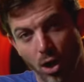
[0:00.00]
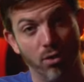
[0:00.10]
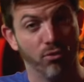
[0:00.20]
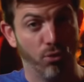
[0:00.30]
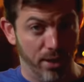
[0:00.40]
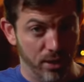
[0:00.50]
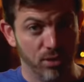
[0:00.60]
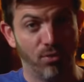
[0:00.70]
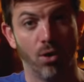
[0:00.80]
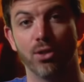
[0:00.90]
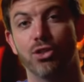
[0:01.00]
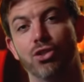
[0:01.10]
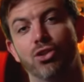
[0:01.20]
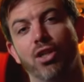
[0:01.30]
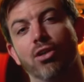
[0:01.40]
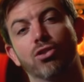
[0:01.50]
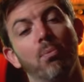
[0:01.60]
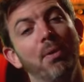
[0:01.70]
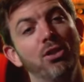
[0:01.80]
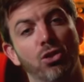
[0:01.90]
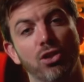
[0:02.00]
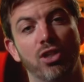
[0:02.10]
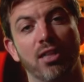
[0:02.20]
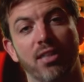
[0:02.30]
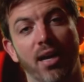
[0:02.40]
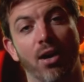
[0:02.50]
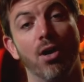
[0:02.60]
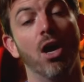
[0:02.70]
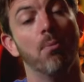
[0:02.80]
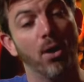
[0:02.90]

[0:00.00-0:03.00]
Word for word: on Freddie Tavarish's channel, so be sure to check that out,